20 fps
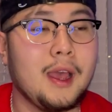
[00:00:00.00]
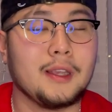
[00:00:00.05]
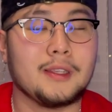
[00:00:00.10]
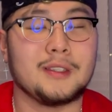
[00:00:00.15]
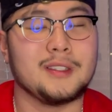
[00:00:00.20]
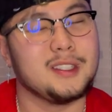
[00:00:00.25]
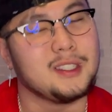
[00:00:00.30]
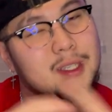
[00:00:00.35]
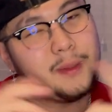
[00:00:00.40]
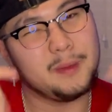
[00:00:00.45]

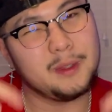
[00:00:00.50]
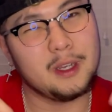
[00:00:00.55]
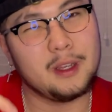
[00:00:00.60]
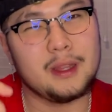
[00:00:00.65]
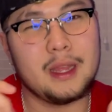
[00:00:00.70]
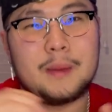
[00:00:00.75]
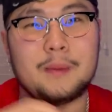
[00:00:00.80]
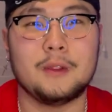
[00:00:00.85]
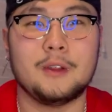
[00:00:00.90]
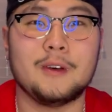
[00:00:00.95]
So just let me know
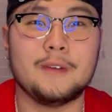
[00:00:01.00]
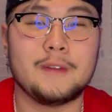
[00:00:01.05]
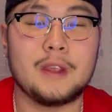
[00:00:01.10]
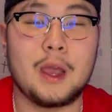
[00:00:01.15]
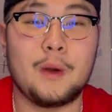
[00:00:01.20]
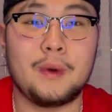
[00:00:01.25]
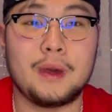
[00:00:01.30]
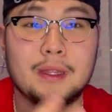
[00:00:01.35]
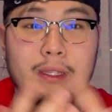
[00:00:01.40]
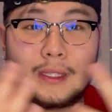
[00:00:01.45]
down below if
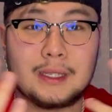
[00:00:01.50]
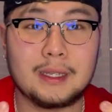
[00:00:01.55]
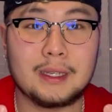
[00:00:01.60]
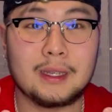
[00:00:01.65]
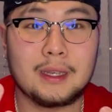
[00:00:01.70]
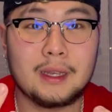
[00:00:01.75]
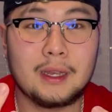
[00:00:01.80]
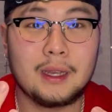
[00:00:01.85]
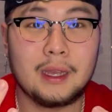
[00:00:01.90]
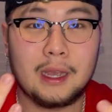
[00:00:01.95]
y'all want to
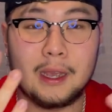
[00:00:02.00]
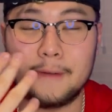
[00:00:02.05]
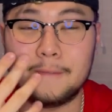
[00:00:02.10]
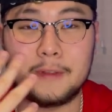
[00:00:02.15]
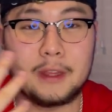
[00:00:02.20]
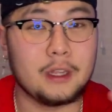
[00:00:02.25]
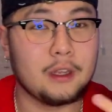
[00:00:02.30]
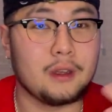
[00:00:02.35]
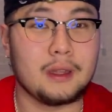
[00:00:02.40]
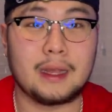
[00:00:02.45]
see a
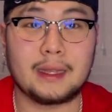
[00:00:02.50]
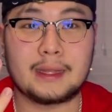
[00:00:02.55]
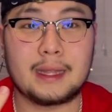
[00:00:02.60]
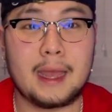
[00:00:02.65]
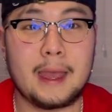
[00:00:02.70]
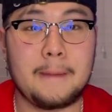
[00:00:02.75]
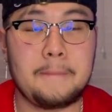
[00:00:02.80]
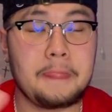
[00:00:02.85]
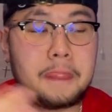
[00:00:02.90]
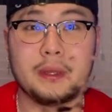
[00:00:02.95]
video like
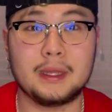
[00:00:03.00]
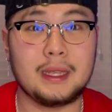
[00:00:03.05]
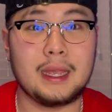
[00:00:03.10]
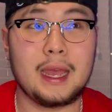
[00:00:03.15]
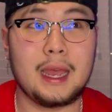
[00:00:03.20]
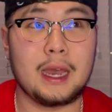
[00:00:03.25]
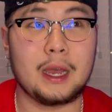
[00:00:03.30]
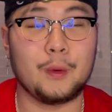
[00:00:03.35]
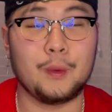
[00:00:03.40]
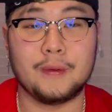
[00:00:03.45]
that. But,
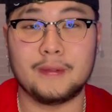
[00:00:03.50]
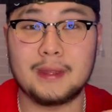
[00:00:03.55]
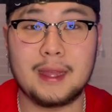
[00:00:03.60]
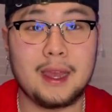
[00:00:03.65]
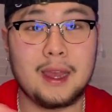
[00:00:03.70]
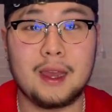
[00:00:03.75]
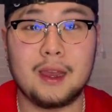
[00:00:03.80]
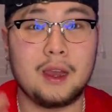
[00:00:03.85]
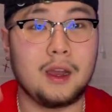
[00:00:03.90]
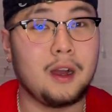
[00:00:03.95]
yeah, with
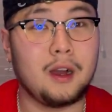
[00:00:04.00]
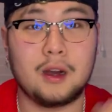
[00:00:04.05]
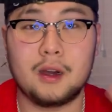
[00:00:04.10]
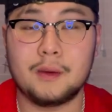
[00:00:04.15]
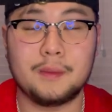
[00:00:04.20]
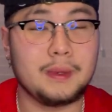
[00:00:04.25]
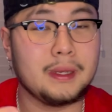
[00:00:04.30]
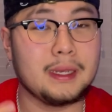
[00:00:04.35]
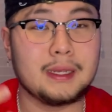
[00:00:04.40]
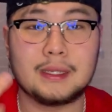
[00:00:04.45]
that
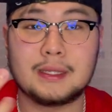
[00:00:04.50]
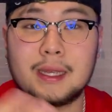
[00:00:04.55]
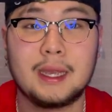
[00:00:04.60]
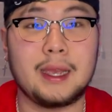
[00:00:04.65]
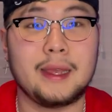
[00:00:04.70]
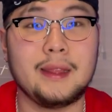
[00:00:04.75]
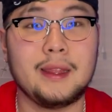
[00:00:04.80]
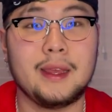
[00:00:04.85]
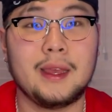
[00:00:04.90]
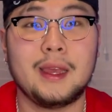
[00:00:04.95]
all being
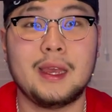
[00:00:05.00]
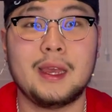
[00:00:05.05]
said,